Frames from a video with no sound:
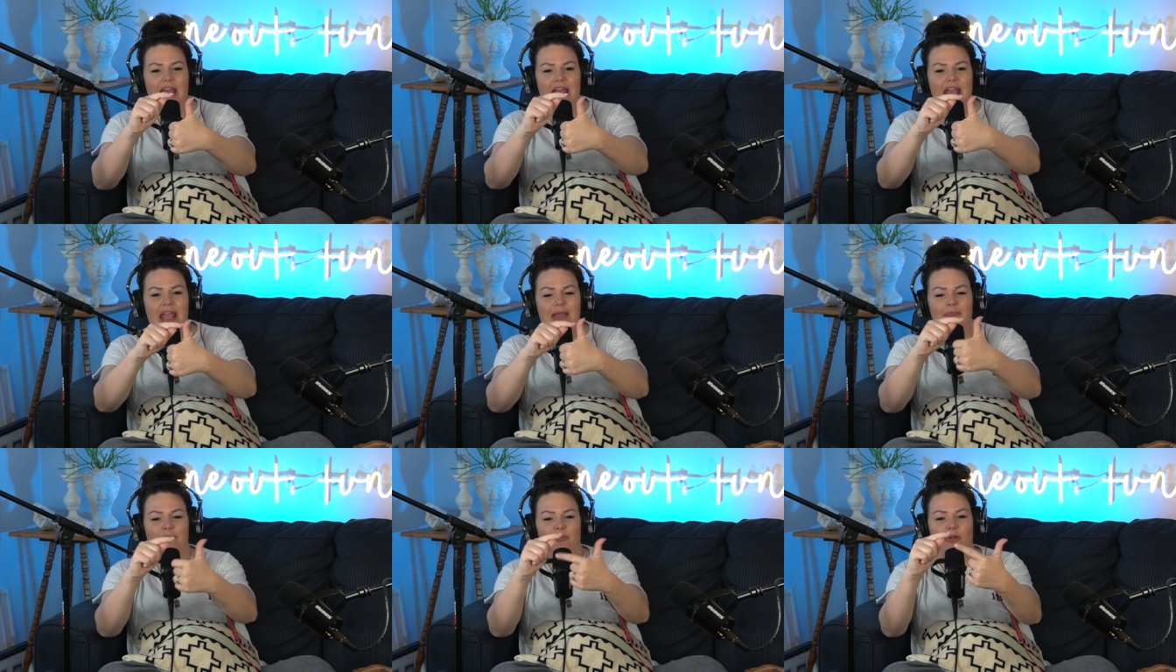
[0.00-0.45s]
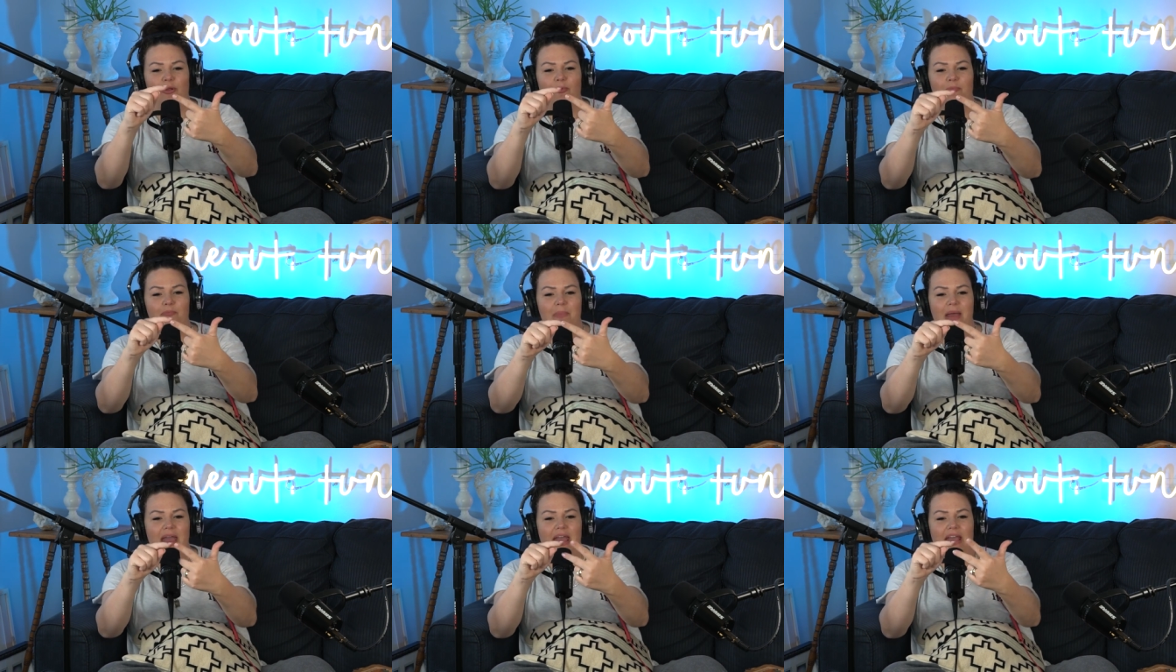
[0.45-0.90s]
April,
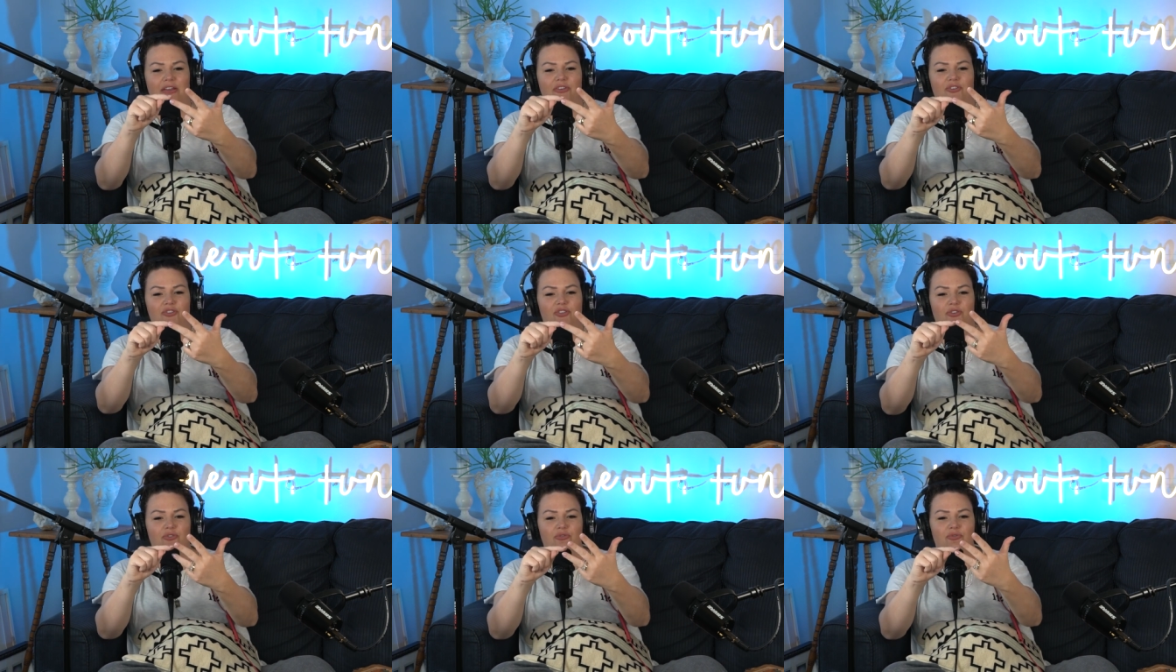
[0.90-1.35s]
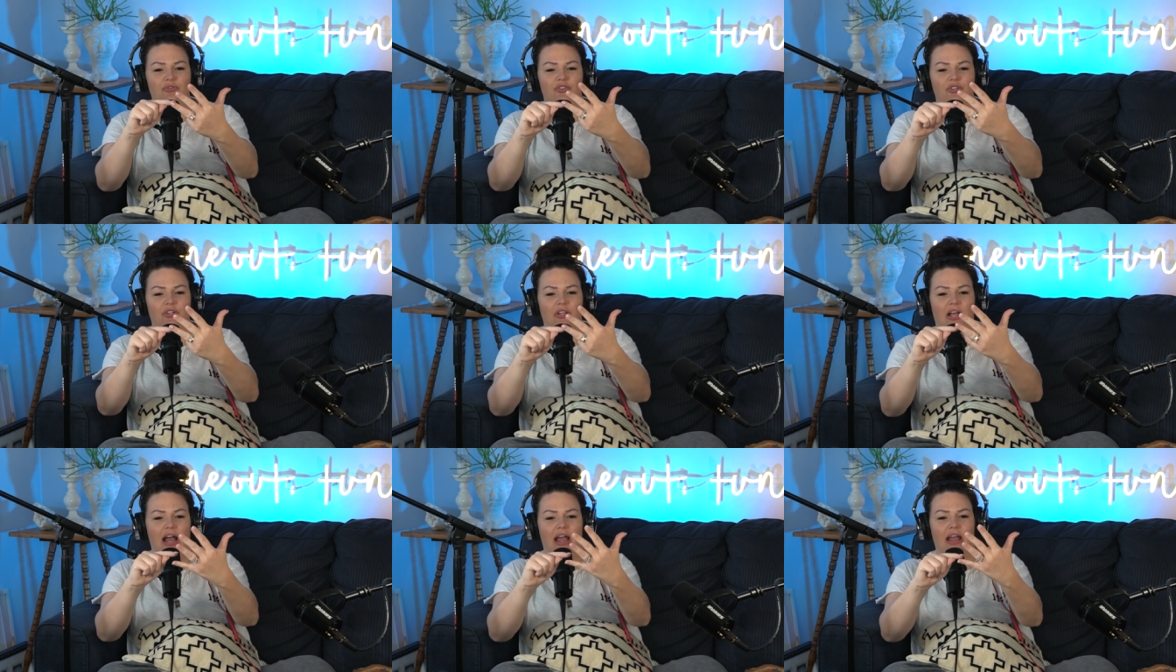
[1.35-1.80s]
May, June,
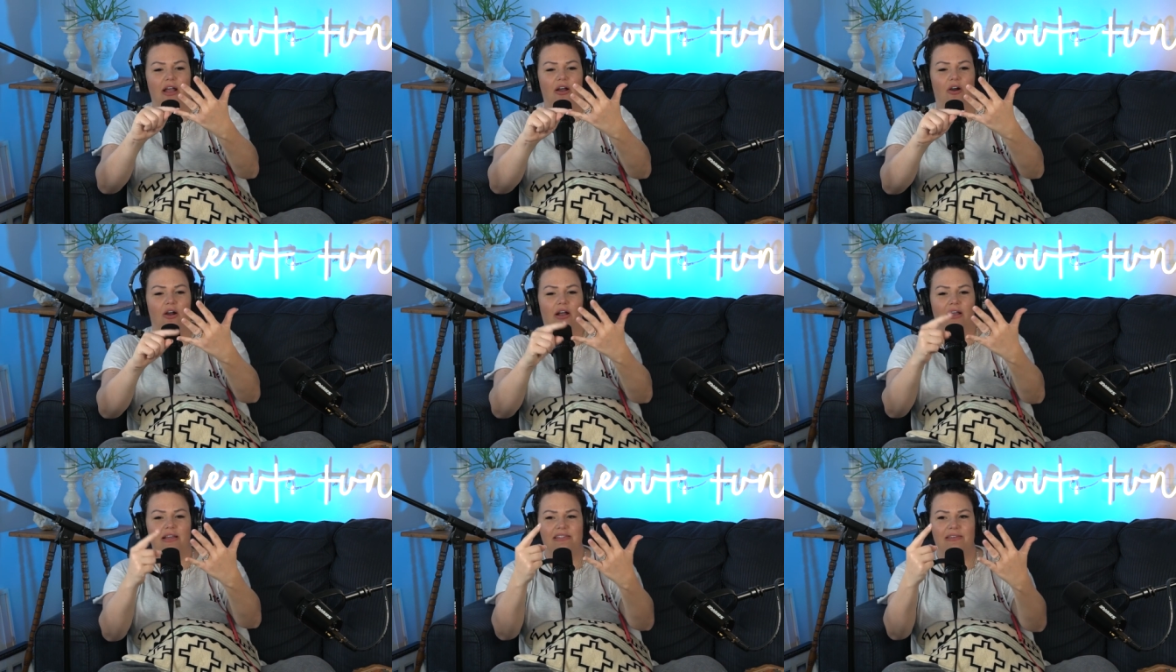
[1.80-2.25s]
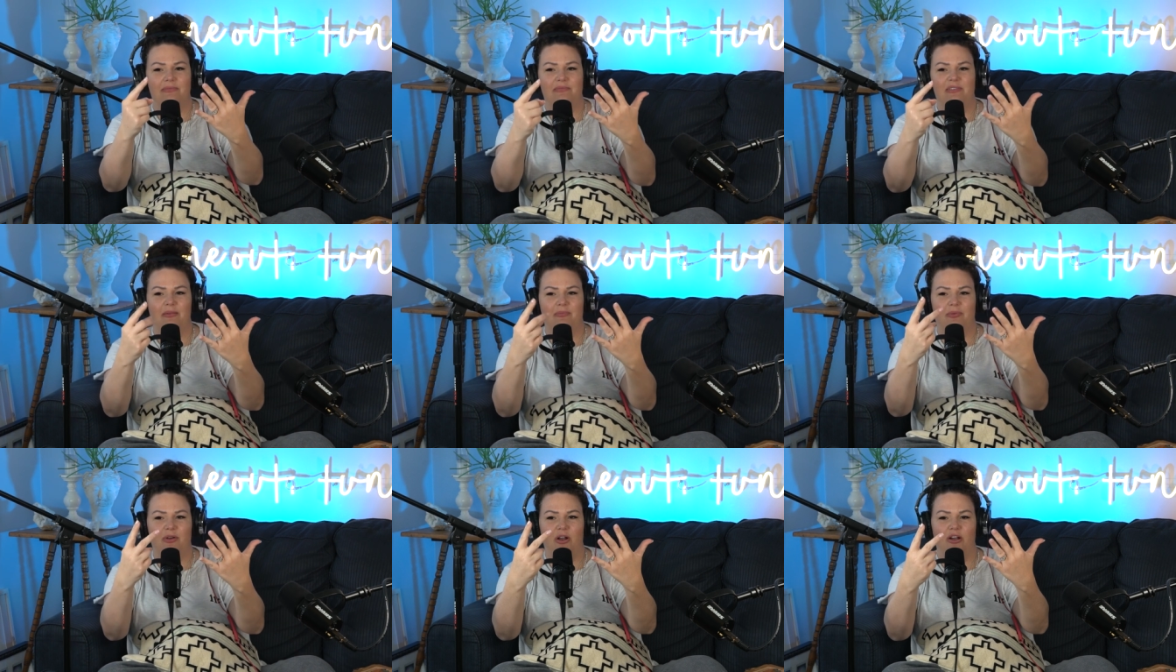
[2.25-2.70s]
July, August,
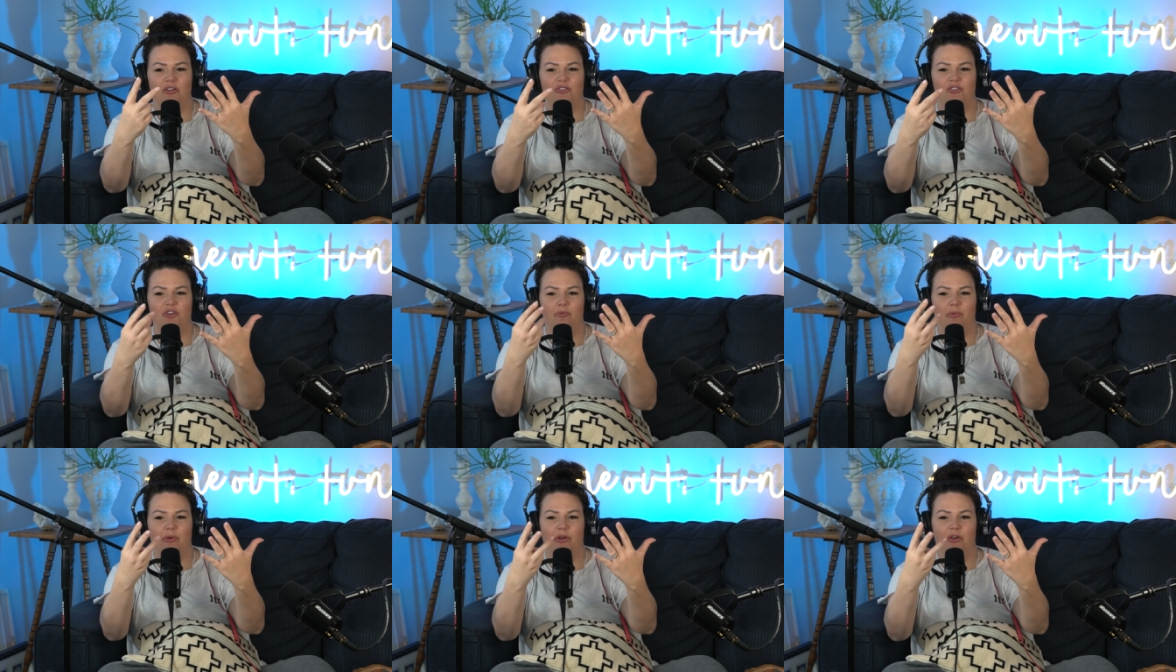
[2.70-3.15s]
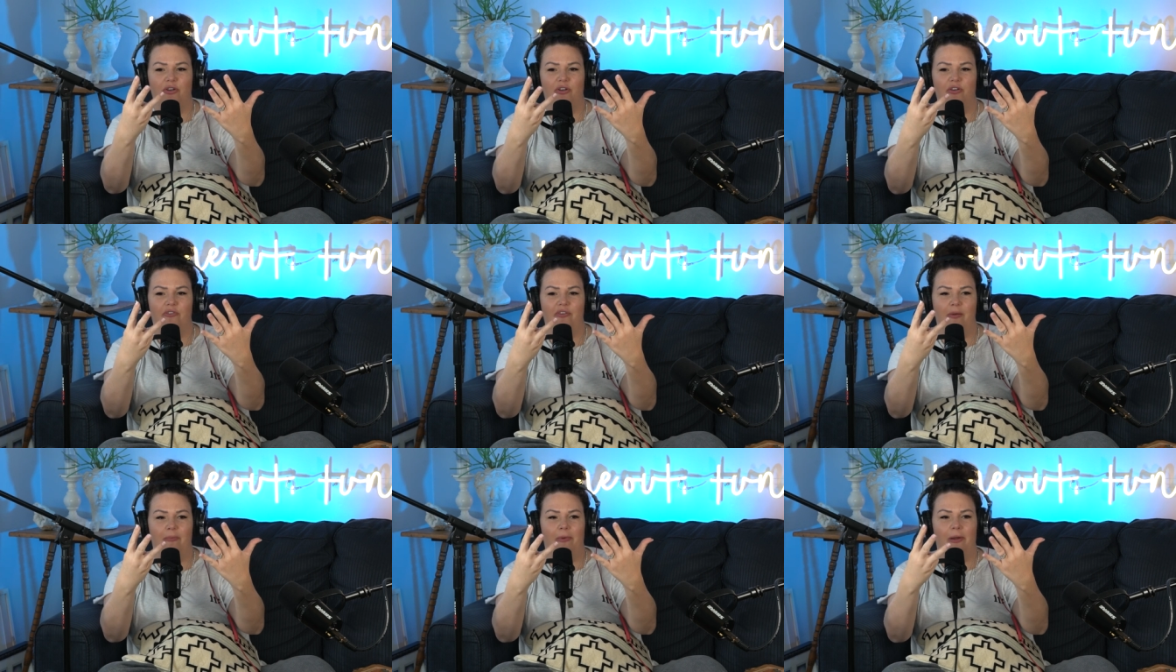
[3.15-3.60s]
September, October,
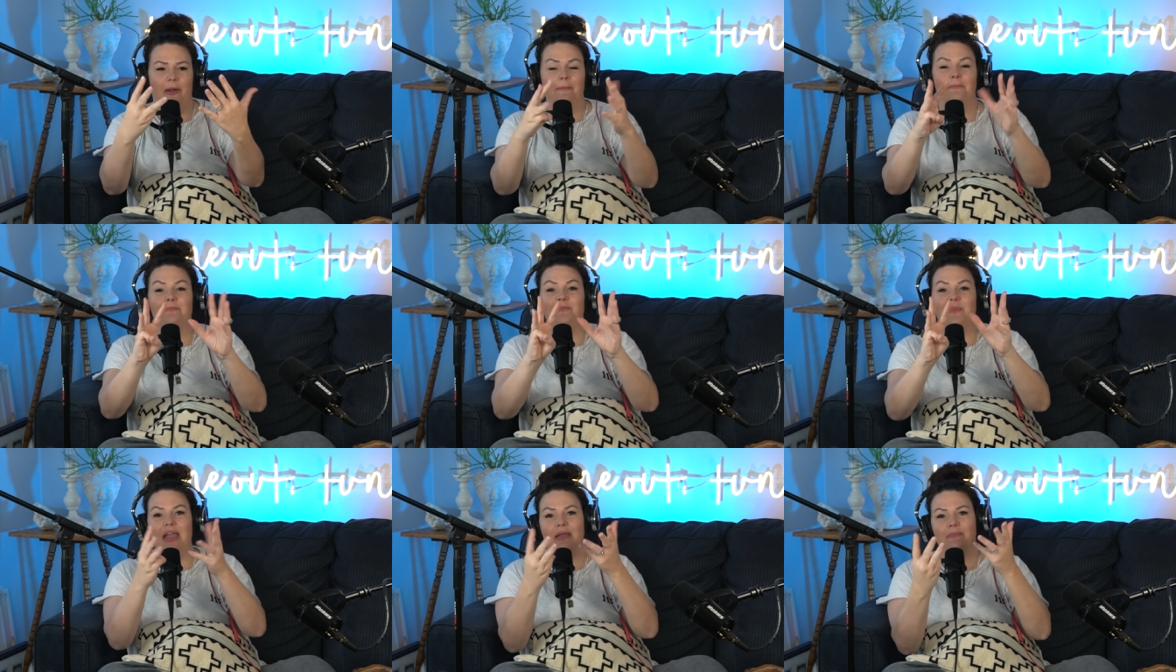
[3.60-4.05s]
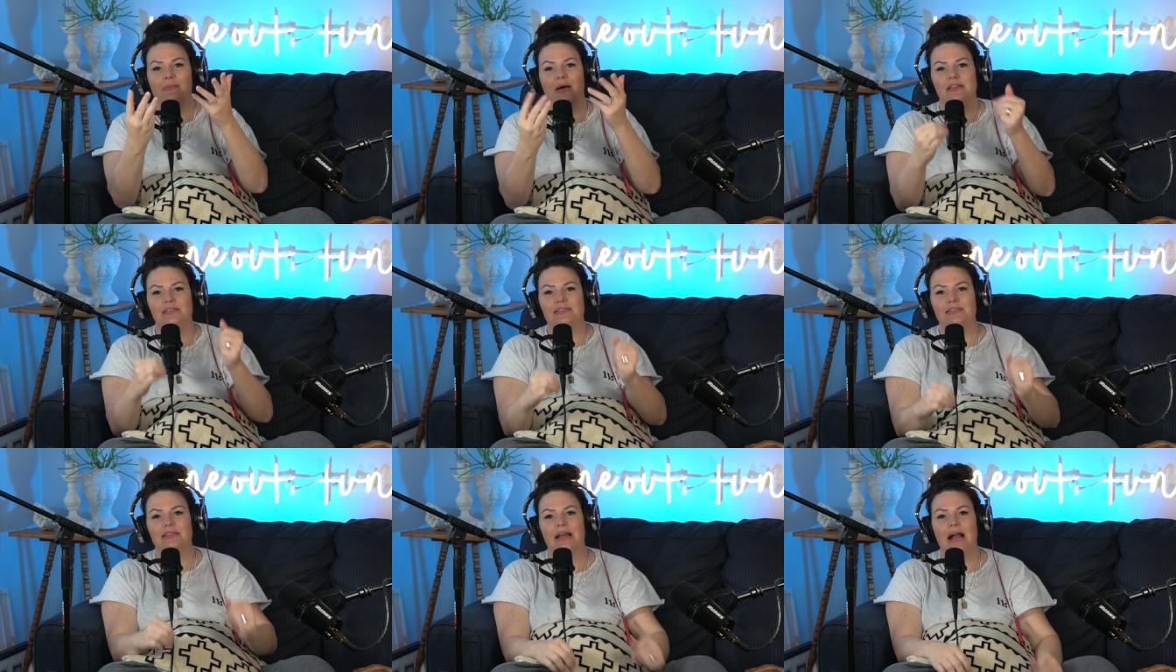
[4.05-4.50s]
November. Eight
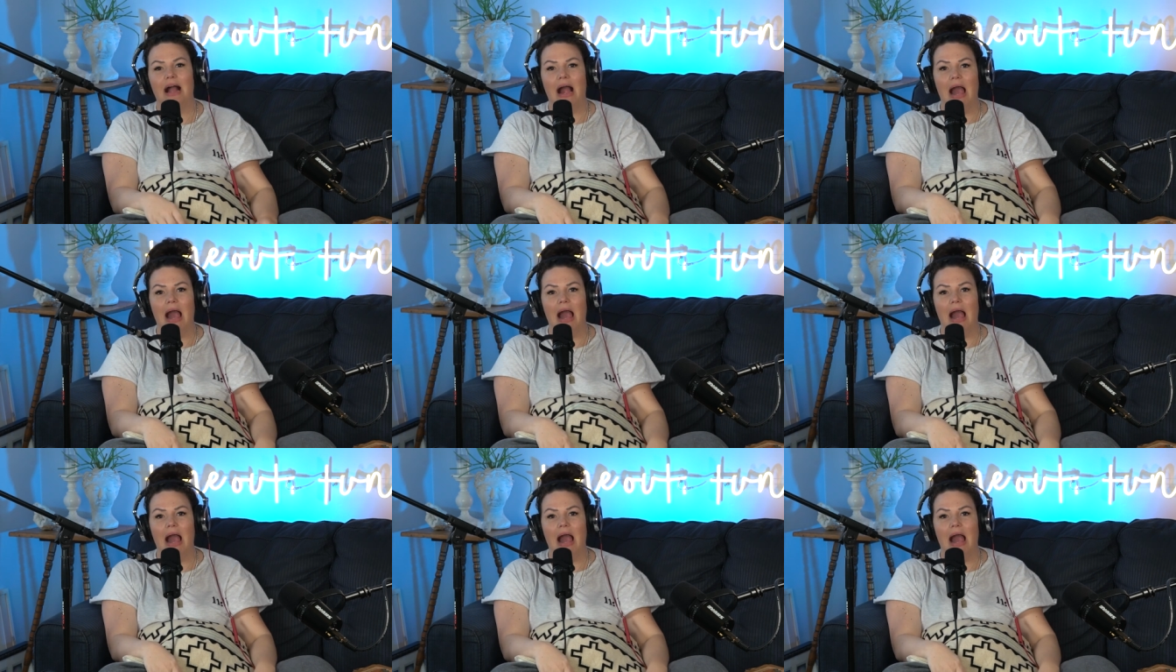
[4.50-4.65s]
months.